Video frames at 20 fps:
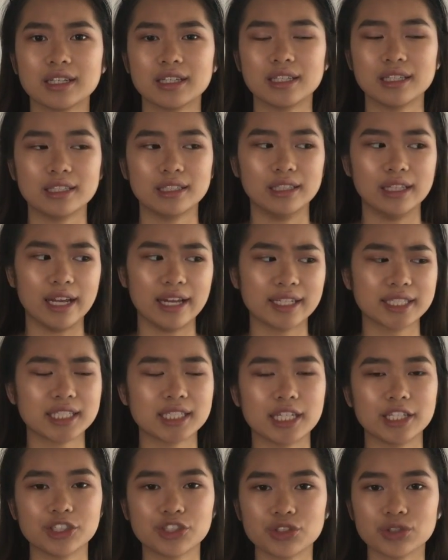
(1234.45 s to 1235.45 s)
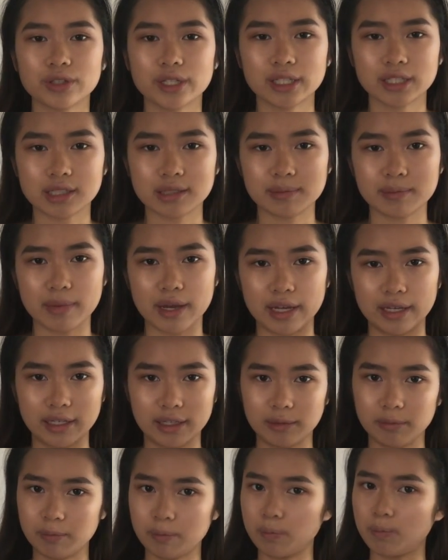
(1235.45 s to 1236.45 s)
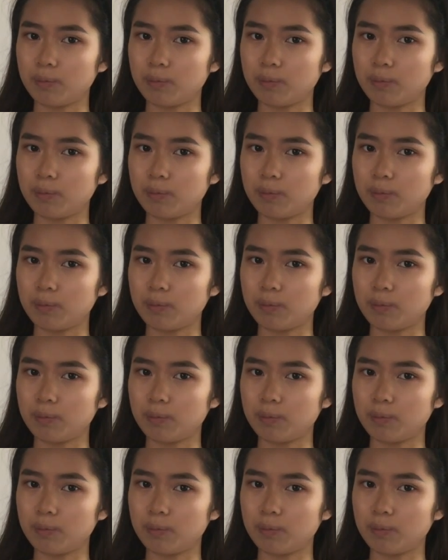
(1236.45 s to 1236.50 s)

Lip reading: it accentuates my